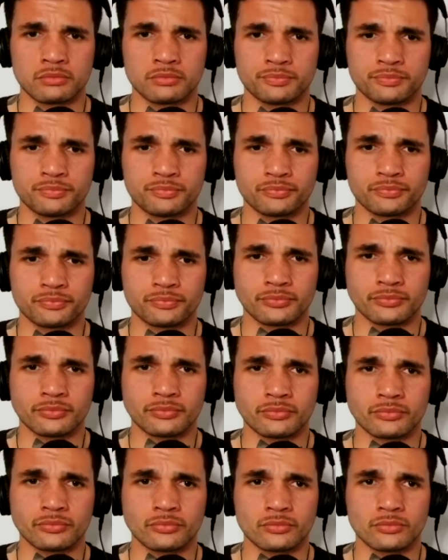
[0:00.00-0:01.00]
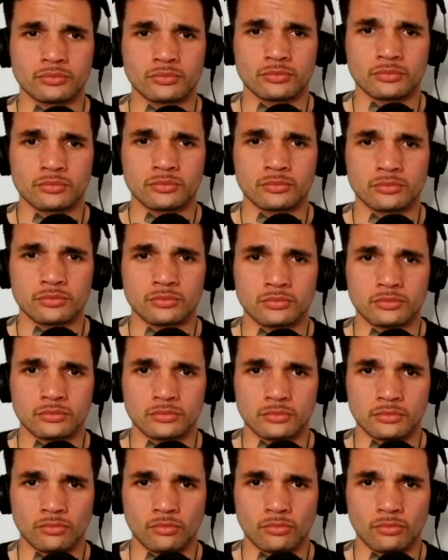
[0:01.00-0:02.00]

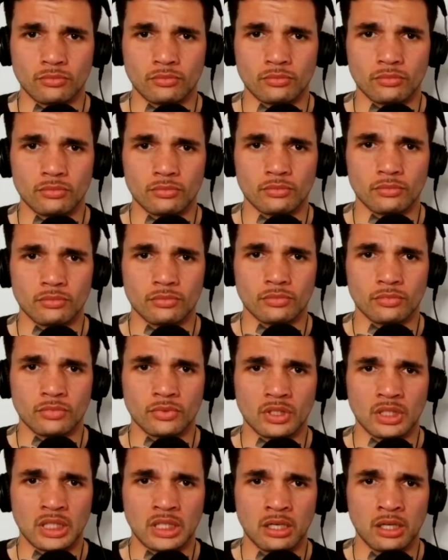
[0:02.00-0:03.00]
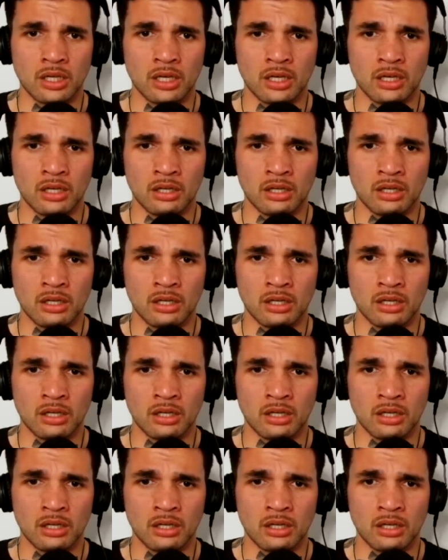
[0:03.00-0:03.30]
[no speech]